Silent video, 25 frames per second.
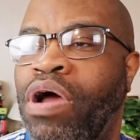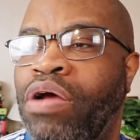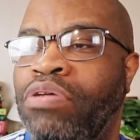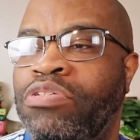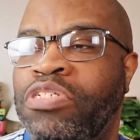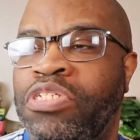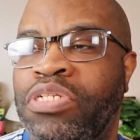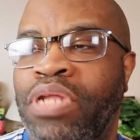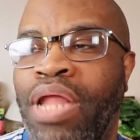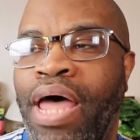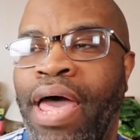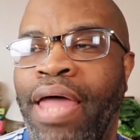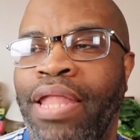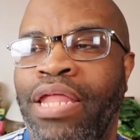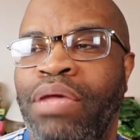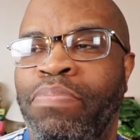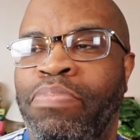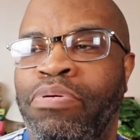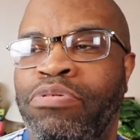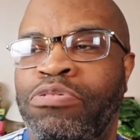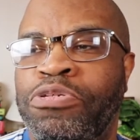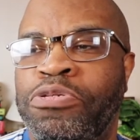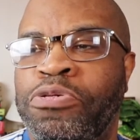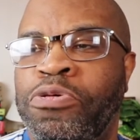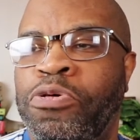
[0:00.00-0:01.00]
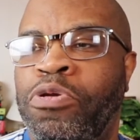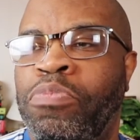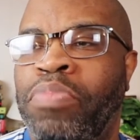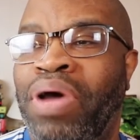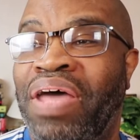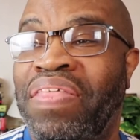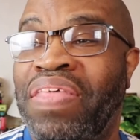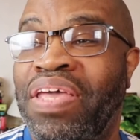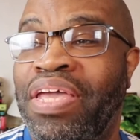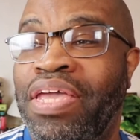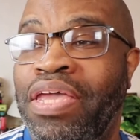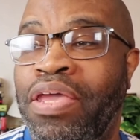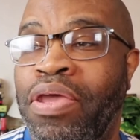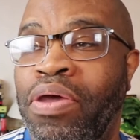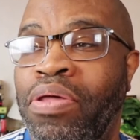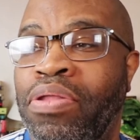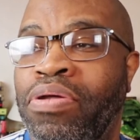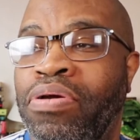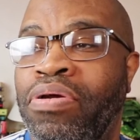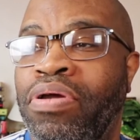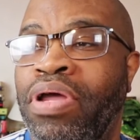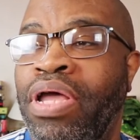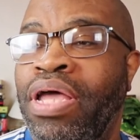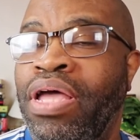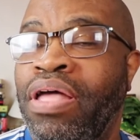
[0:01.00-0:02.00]
are slyly pursued by the
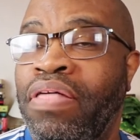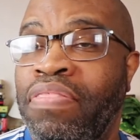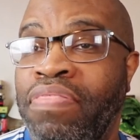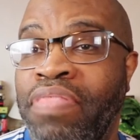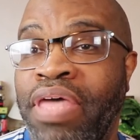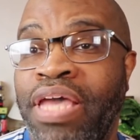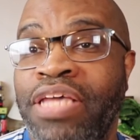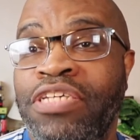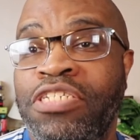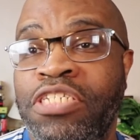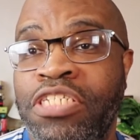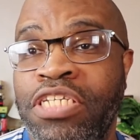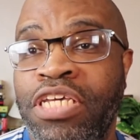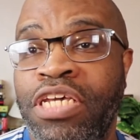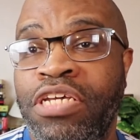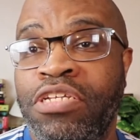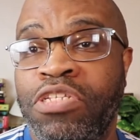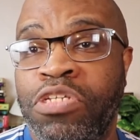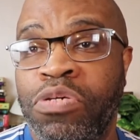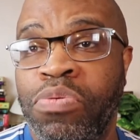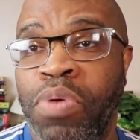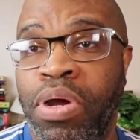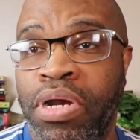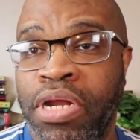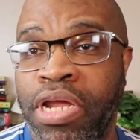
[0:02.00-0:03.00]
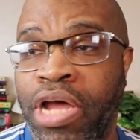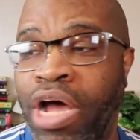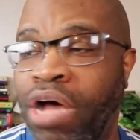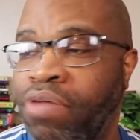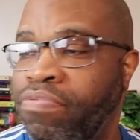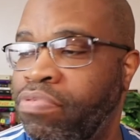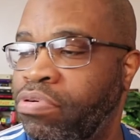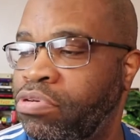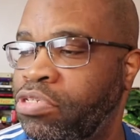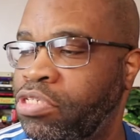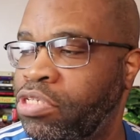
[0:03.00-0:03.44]
killer they seek to uncover.